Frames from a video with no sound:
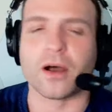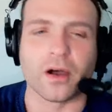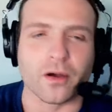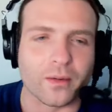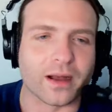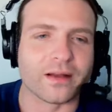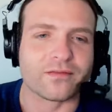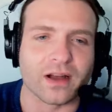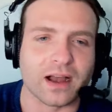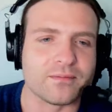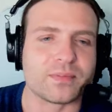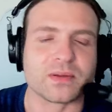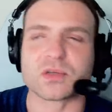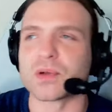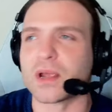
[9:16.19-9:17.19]
Oh, I
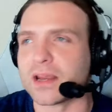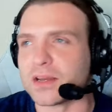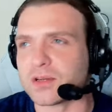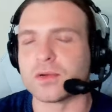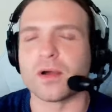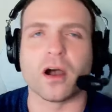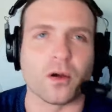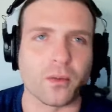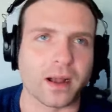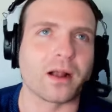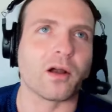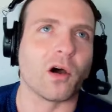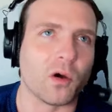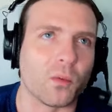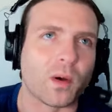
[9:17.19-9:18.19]
betrayed you. Oh, I
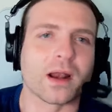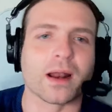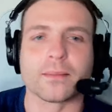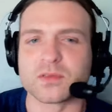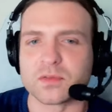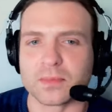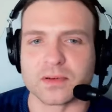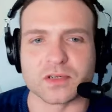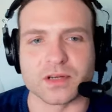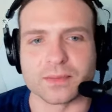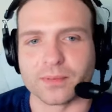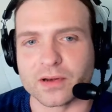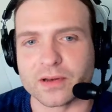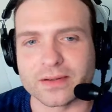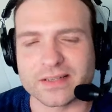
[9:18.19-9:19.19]
got a one-upsmanship on you.